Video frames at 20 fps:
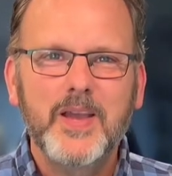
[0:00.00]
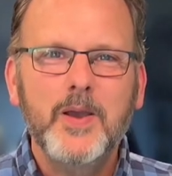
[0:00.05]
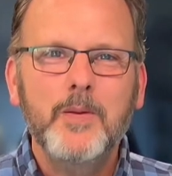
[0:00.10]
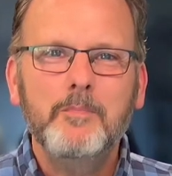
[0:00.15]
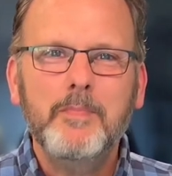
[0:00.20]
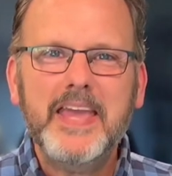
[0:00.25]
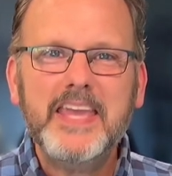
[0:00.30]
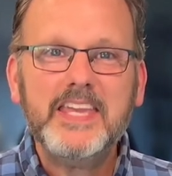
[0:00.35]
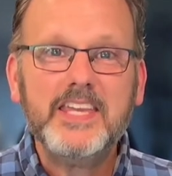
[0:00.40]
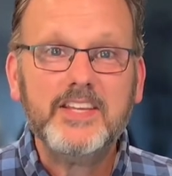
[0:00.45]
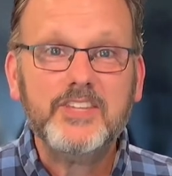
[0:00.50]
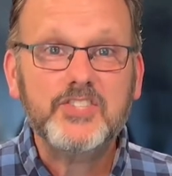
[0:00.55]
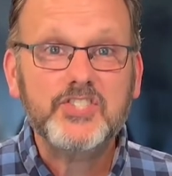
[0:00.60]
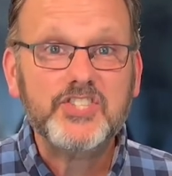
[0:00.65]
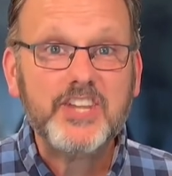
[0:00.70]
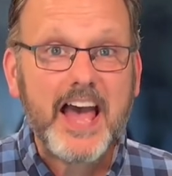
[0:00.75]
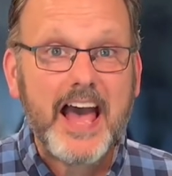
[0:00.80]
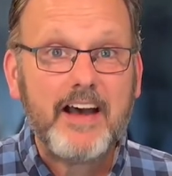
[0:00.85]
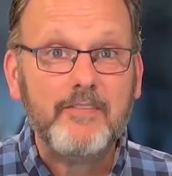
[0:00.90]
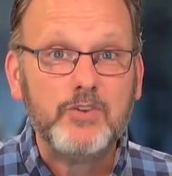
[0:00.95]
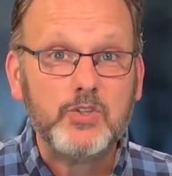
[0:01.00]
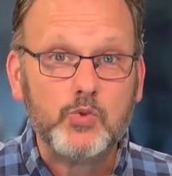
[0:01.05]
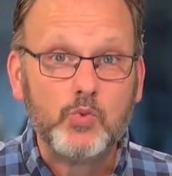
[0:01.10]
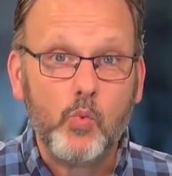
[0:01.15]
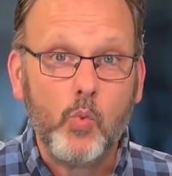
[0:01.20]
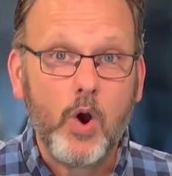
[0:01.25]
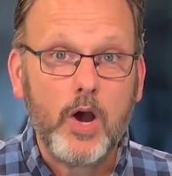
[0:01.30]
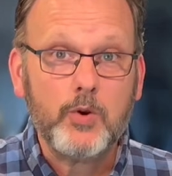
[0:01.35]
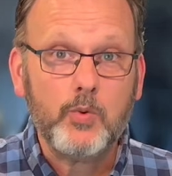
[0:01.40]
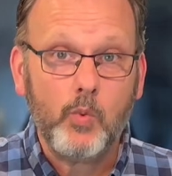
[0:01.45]
Making salve is
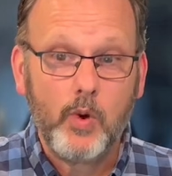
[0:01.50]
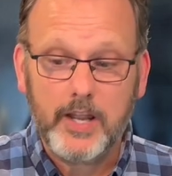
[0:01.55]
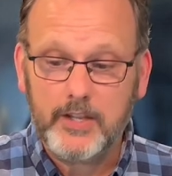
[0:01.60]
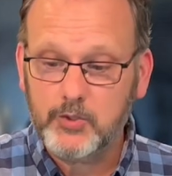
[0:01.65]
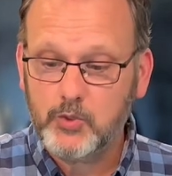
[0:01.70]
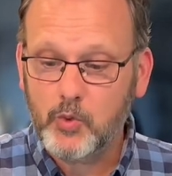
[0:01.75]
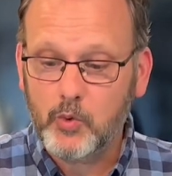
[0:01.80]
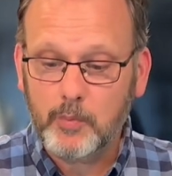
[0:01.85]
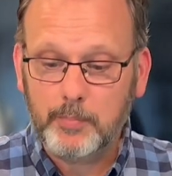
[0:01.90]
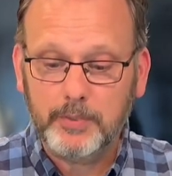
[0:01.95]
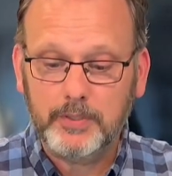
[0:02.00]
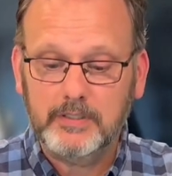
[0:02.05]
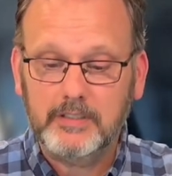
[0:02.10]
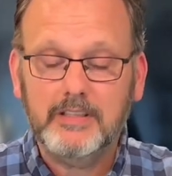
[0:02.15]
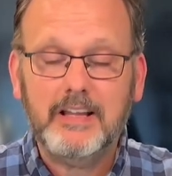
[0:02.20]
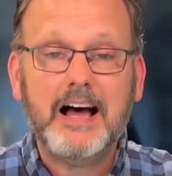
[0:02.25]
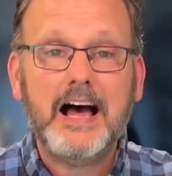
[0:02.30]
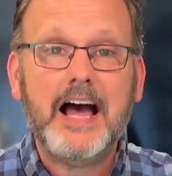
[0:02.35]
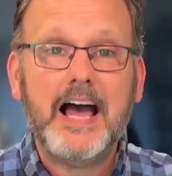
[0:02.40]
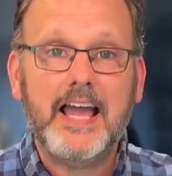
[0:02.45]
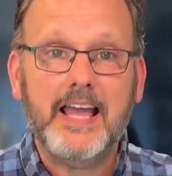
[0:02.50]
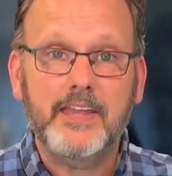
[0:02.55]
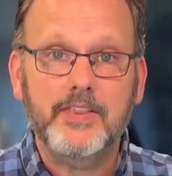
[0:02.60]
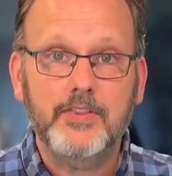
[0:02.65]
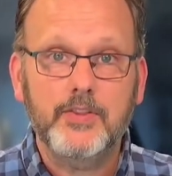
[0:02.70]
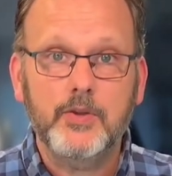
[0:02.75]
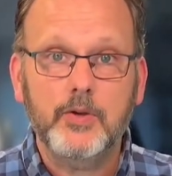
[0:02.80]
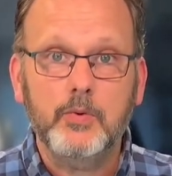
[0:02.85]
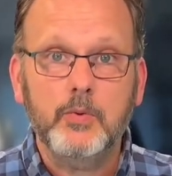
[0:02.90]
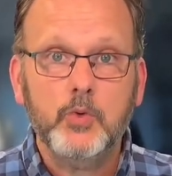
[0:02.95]
one way to apply
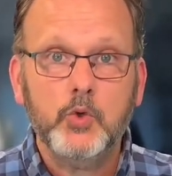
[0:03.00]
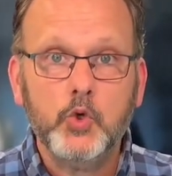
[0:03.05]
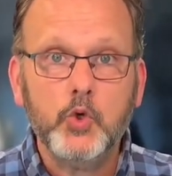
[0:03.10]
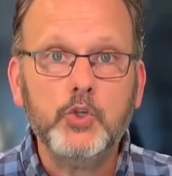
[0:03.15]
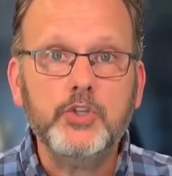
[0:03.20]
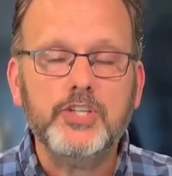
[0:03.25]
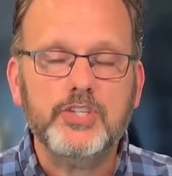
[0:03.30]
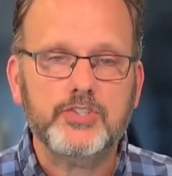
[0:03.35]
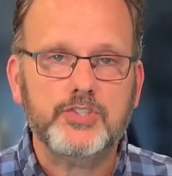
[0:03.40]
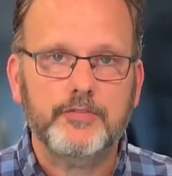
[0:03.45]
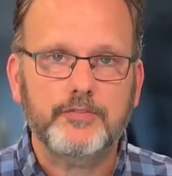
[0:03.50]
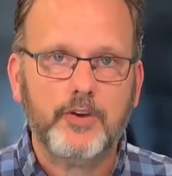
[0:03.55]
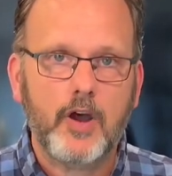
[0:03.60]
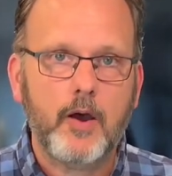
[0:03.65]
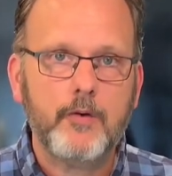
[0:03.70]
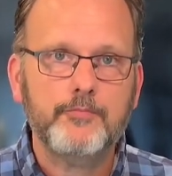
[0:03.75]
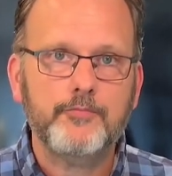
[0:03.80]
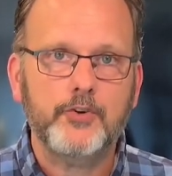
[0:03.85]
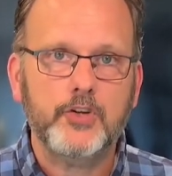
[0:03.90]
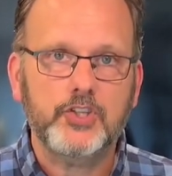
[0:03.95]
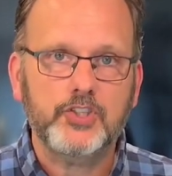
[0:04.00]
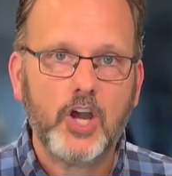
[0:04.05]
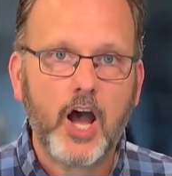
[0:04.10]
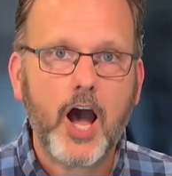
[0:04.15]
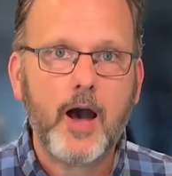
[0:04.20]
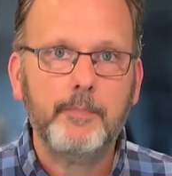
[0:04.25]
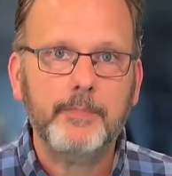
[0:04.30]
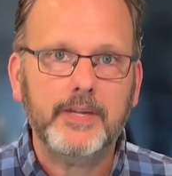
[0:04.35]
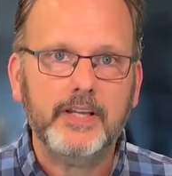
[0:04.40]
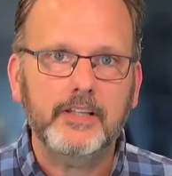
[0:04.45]
the goodness of comfrey
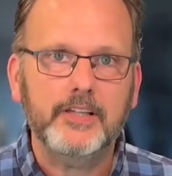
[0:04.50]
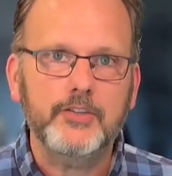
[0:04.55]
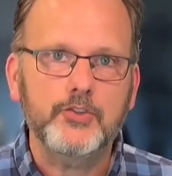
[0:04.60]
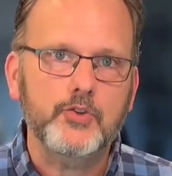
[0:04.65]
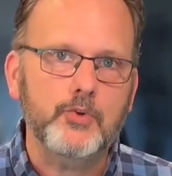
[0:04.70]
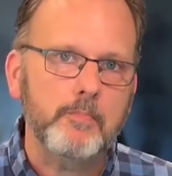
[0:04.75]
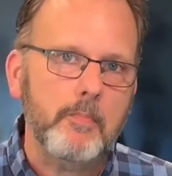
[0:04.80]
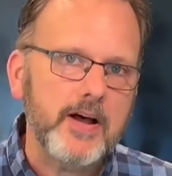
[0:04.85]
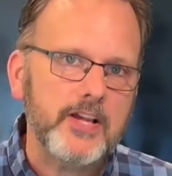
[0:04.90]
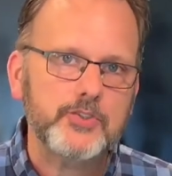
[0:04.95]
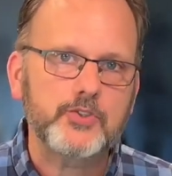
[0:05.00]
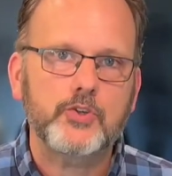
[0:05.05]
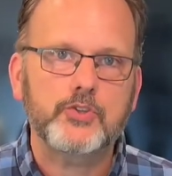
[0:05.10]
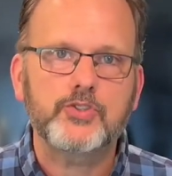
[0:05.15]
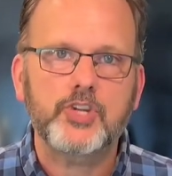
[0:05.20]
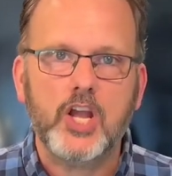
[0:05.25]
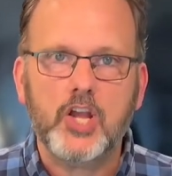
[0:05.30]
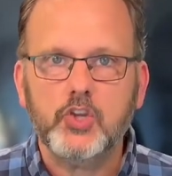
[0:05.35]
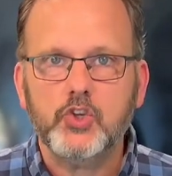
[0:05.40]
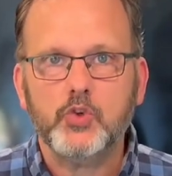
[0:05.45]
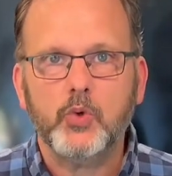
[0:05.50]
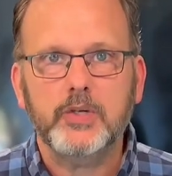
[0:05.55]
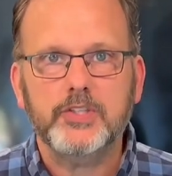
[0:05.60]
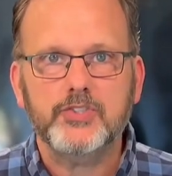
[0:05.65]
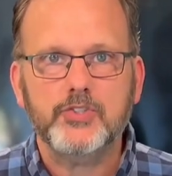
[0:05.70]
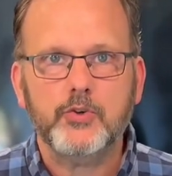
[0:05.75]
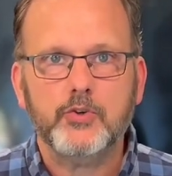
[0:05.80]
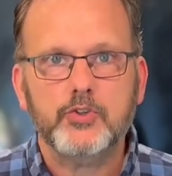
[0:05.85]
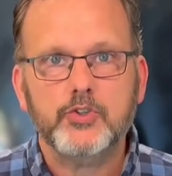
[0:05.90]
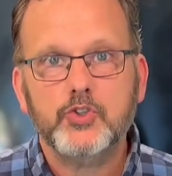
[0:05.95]
topically to muscles and
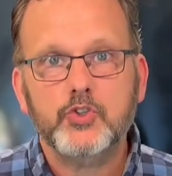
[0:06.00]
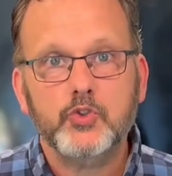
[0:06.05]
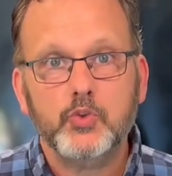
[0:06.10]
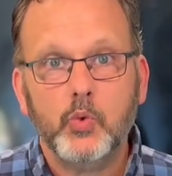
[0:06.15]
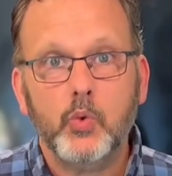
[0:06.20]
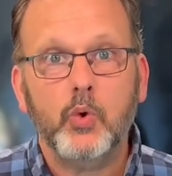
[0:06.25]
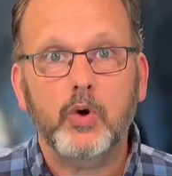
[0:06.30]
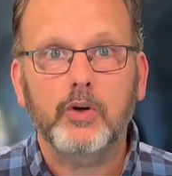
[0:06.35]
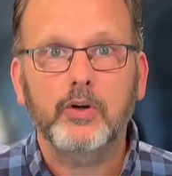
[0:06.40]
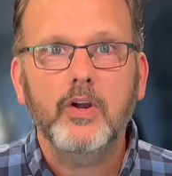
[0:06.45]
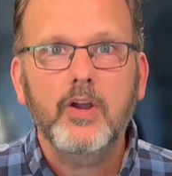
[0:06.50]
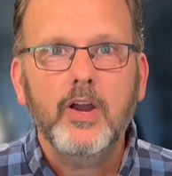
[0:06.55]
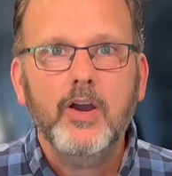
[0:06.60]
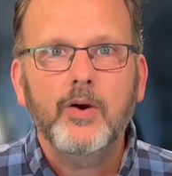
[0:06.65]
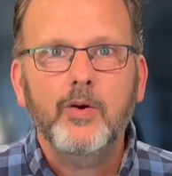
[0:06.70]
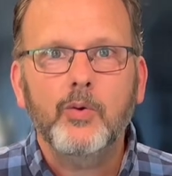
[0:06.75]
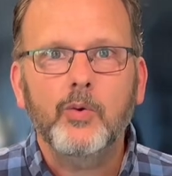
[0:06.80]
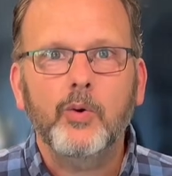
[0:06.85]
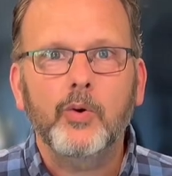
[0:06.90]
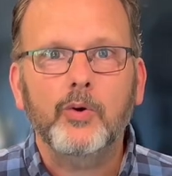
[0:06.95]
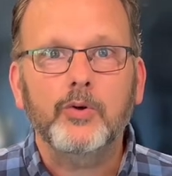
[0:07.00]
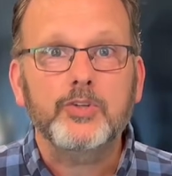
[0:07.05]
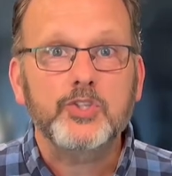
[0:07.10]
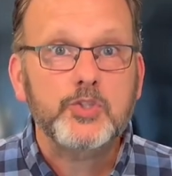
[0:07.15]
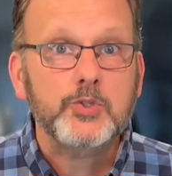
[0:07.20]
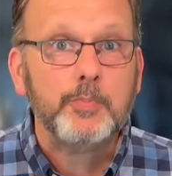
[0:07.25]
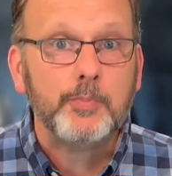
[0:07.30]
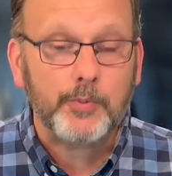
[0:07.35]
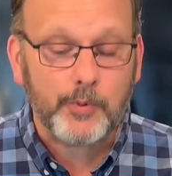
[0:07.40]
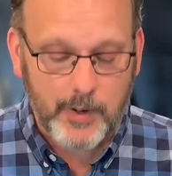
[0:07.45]
joints that are sore or
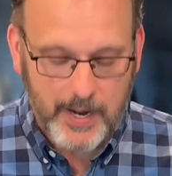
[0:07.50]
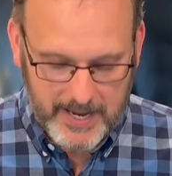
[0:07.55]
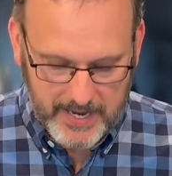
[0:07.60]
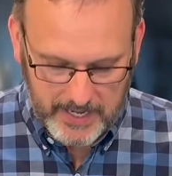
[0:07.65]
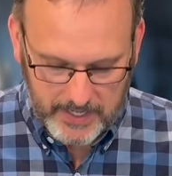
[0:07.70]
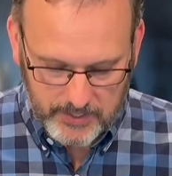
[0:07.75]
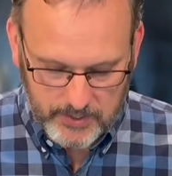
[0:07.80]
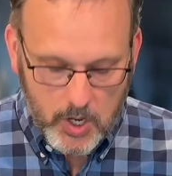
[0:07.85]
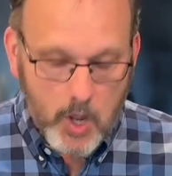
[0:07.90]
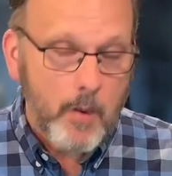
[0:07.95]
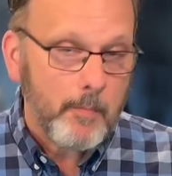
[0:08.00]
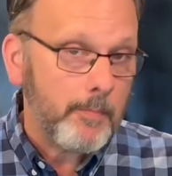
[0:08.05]
sprained.